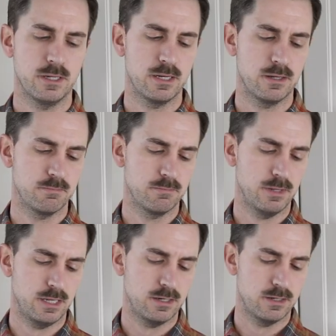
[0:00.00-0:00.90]

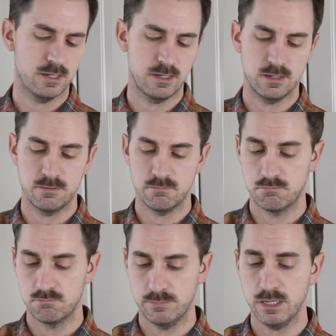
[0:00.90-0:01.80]

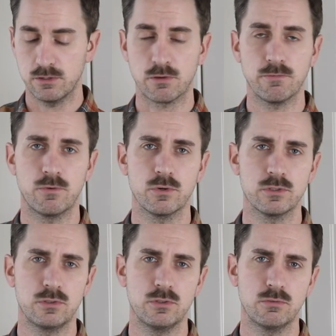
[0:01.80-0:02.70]
Yeah, looking
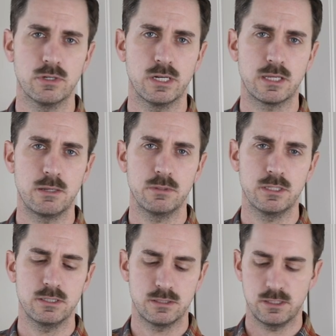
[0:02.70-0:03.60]
forward to
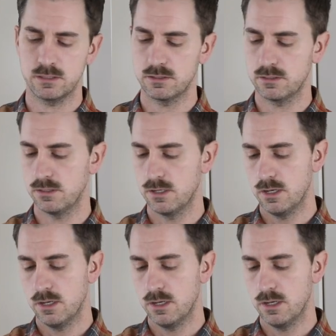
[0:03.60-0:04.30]
keeping these things